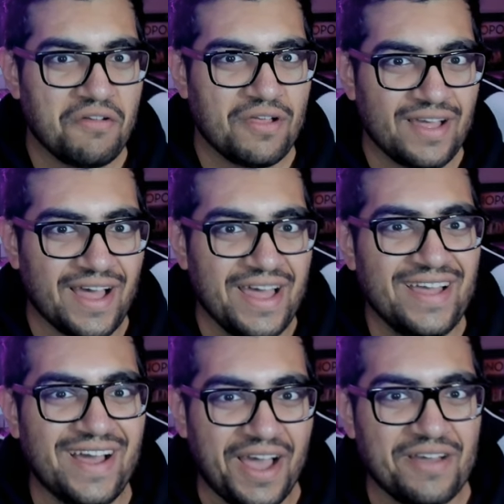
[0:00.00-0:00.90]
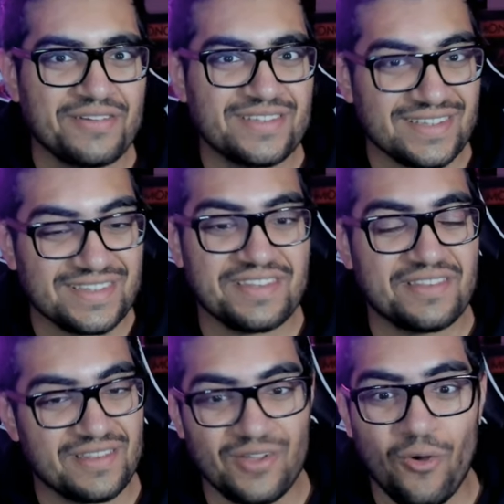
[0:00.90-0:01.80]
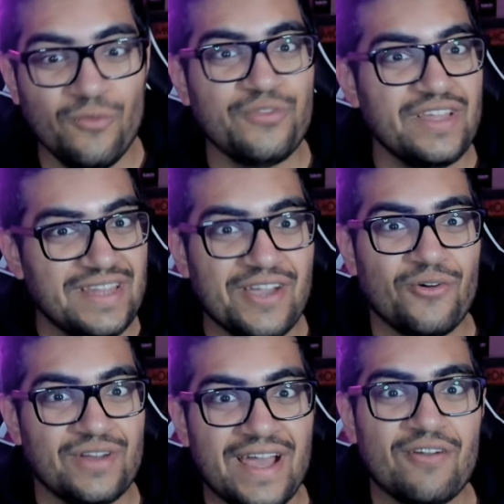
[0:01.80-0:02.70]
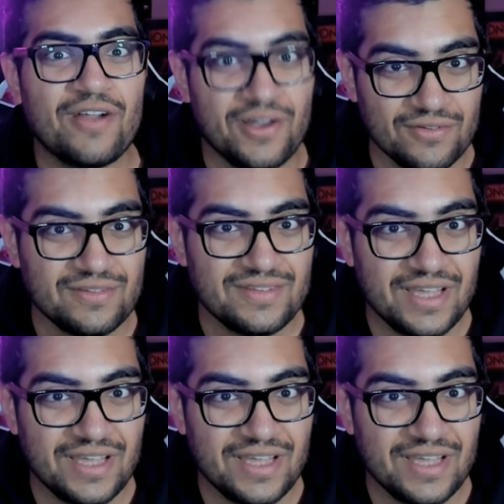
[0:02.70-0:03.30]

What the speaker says: Hopefully they go that